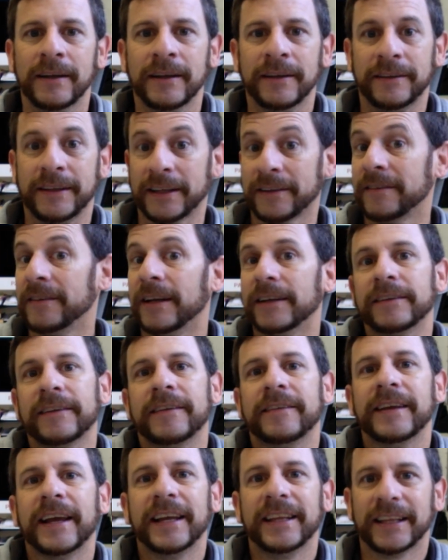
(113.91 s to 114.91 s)
That's not to
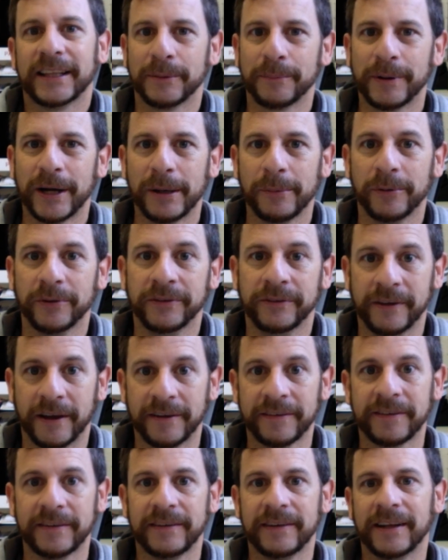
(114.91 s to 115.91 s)
say that the Bible
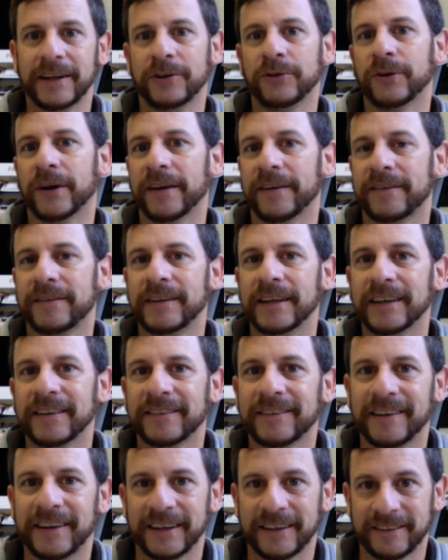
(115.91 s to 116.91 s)
doesn't address
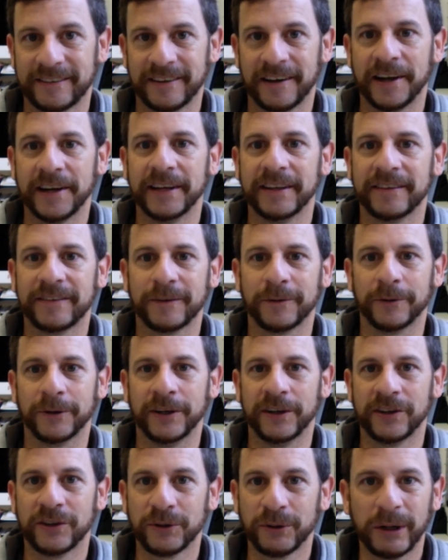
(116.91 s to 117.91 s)
things like science or
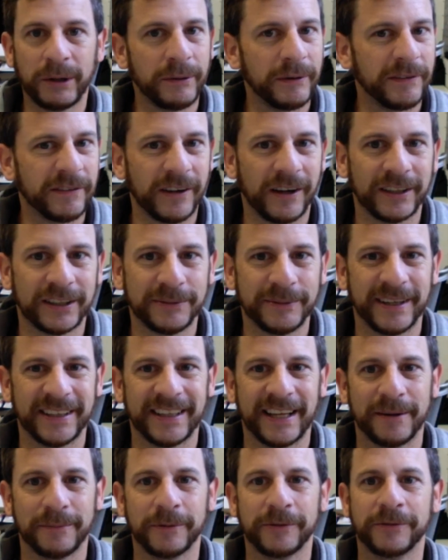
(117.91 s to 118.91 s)
history. We've talked about
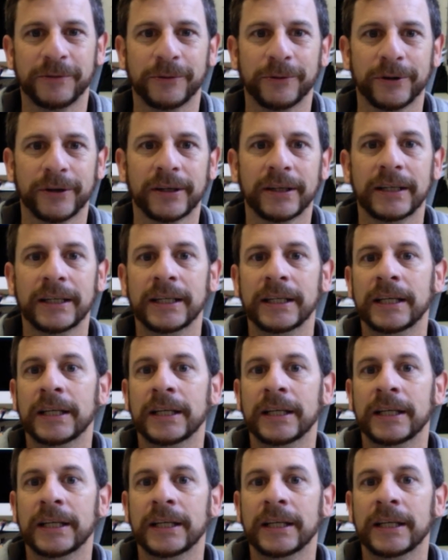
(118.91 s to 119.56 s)
that before.